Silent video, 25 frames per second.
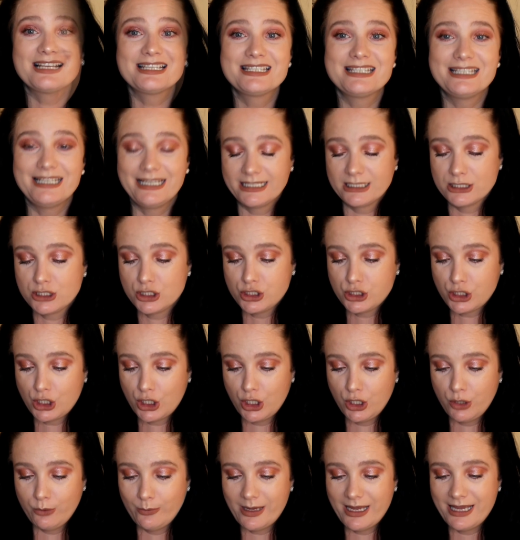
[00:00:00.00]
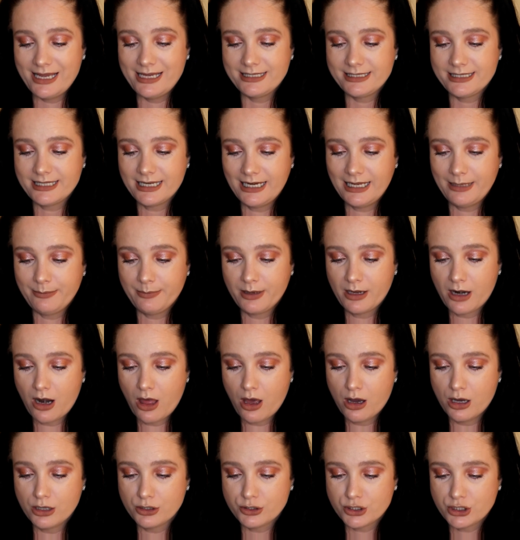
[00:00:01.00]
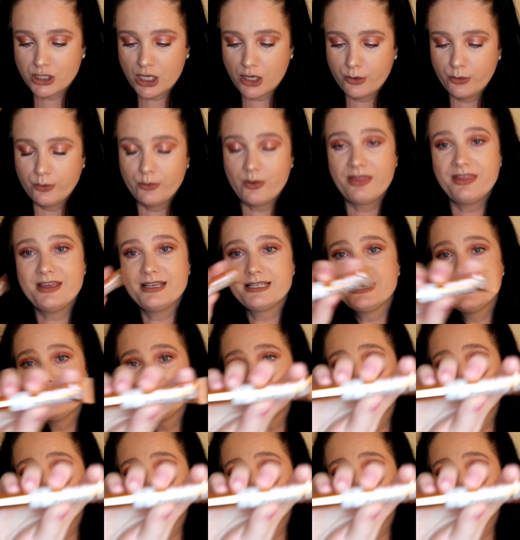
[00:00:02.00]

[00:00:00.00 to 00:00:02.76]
Last thing to do is the lip gloss. So this